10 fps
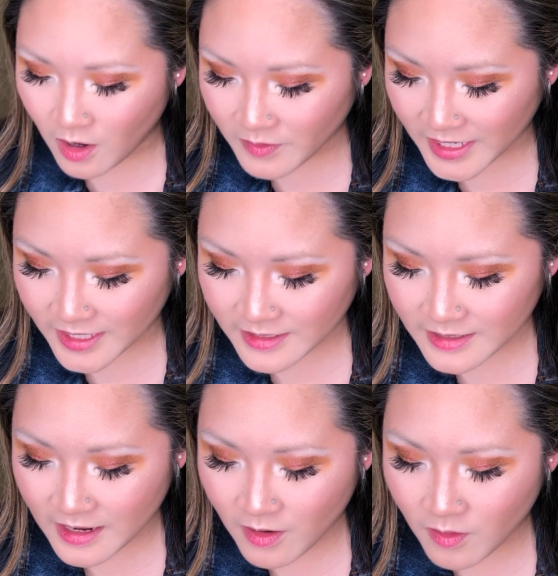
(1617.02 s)
Okay,
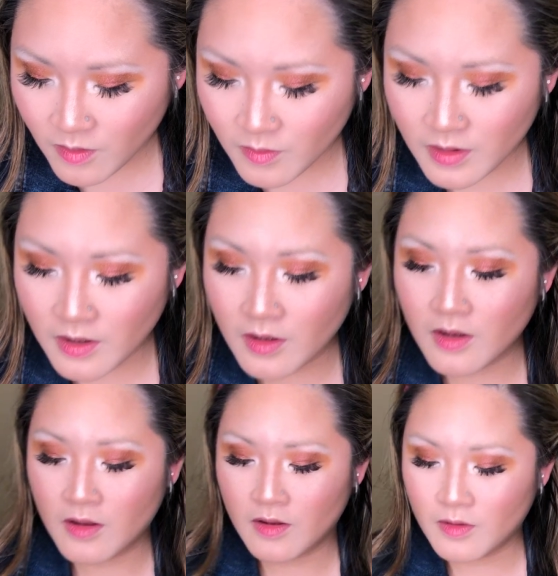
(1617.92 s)
now
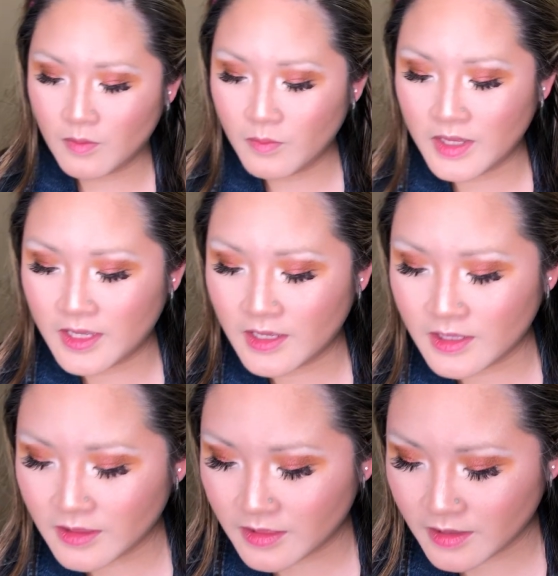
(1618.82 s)

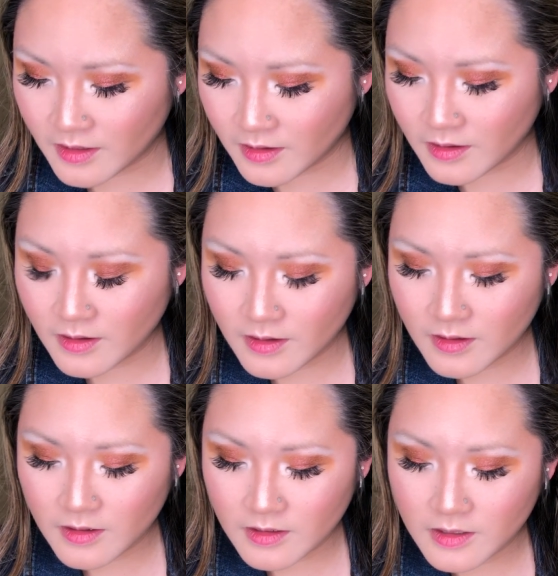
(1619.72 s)
with
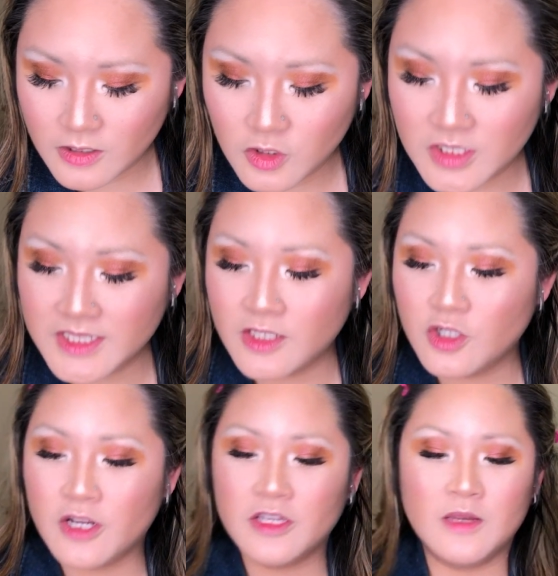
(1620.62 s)
just a
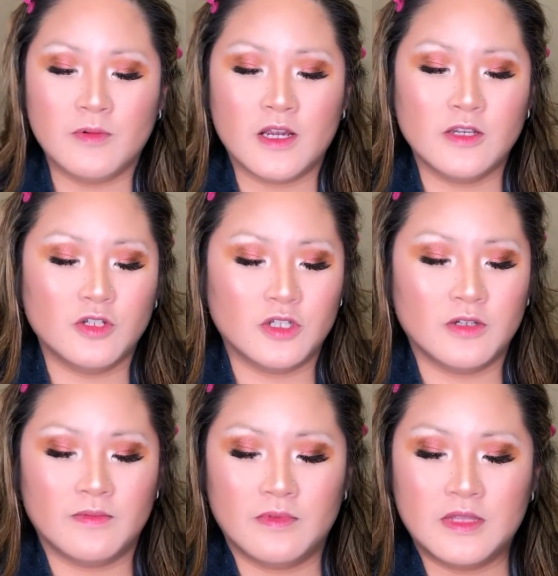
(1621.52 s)
chunky brush,
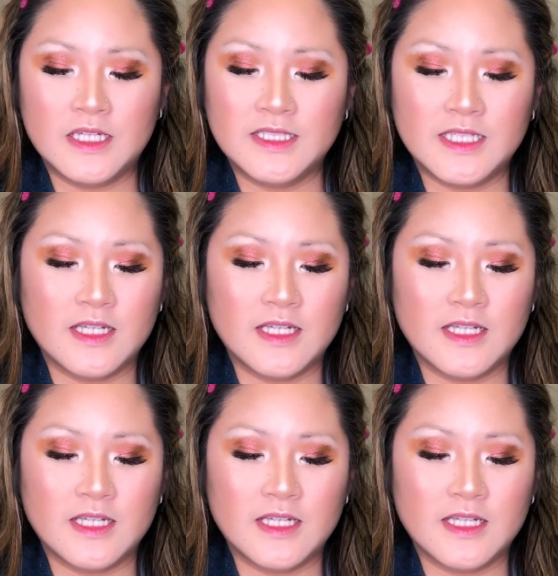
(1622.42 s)
this